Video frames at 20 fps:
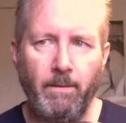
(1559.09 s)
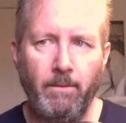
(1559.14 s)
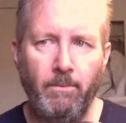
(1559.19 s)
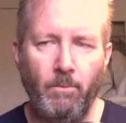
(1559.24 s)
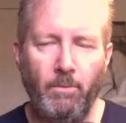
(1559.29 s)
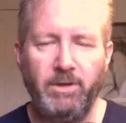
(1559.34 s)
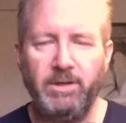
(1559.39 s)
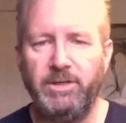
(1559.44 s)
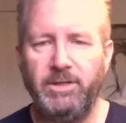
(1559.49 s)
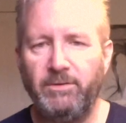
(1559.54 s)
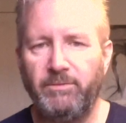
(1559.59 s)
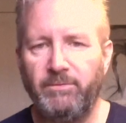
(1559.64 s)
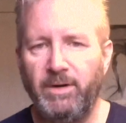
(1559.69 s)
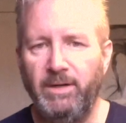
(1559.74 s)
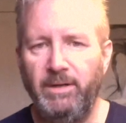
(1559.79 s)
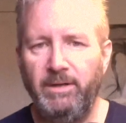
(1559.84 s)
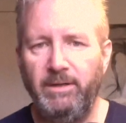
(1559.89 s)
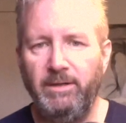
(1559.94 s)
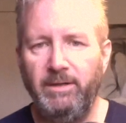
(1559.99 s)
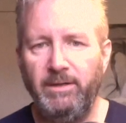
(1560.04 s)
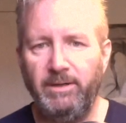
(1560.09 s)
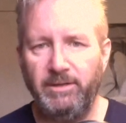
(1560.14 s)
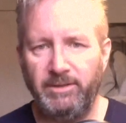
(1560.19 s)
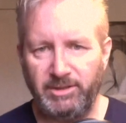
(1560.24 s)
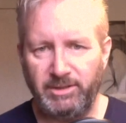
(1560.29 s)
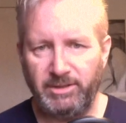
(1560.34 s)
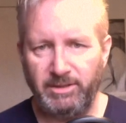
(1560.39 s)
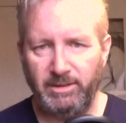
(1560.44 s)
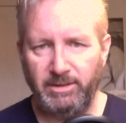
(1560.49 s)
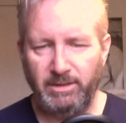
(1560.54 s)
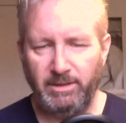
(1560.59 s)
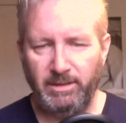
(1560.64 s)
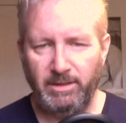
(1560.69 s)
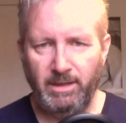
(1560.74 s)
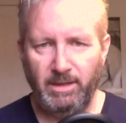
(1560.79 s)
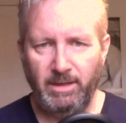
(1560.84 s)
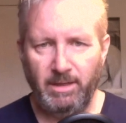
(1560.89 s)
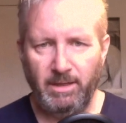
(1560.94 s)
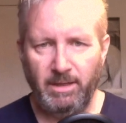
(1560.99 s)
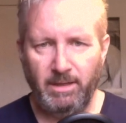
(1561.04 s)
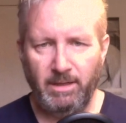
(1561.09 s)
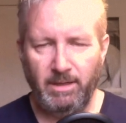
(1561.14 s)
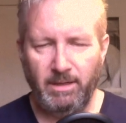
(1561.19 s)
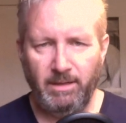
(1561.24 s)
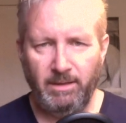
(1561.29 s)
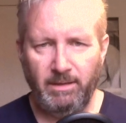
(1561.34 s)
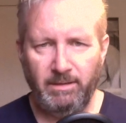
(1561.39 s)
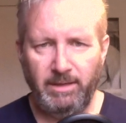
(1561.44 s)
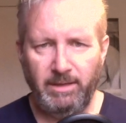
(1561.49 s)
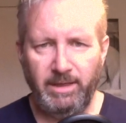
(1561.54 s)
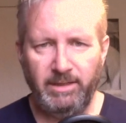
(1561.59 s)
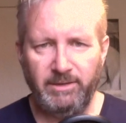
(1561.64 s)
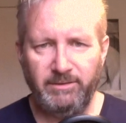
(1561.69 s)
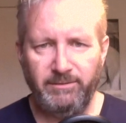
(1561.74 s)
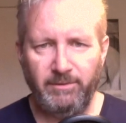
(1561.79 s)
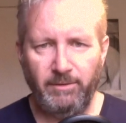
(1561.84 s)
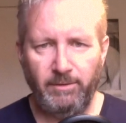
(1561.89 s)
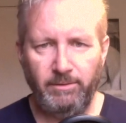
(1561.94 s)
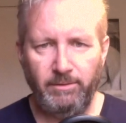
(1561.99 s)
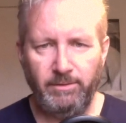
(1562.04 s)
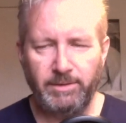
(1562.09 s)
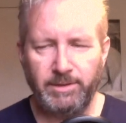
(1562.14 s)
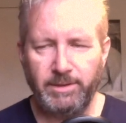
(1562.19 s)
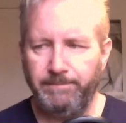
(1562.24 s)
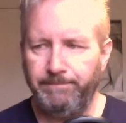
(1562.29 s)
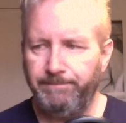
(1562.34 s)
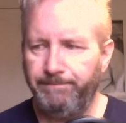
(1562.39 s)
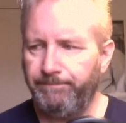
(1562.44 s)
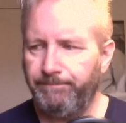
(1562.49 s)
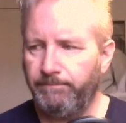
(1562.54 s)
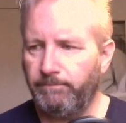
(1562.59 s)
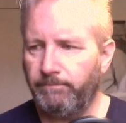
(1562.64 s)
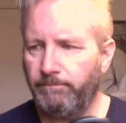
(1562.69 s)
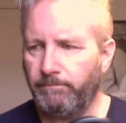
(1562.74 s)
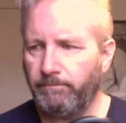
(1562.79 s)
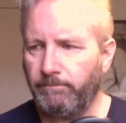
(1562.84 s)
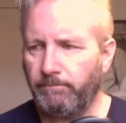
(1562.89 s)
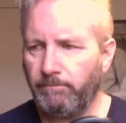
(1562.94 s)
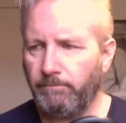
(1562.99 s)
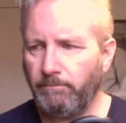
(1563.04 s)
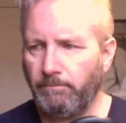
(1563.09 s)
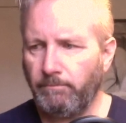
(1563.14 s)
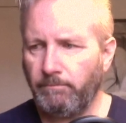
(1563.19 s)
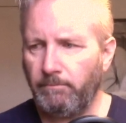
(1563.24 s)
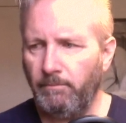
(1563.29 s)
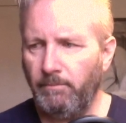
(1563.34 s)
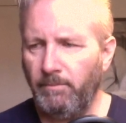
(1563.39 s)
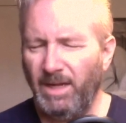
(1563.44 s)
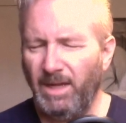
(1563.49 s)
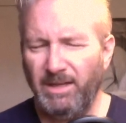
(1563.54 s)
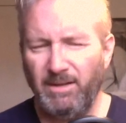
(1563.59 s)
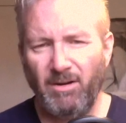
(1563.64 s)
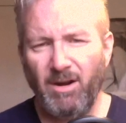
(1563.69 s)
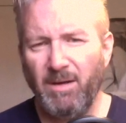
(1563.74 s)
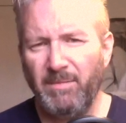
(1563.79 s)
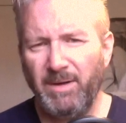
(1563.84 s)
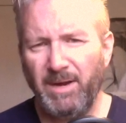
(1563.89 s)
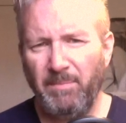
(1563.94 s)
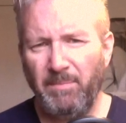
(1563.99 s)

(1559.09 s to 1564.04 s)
wanted to rehearse these falls. There aren't many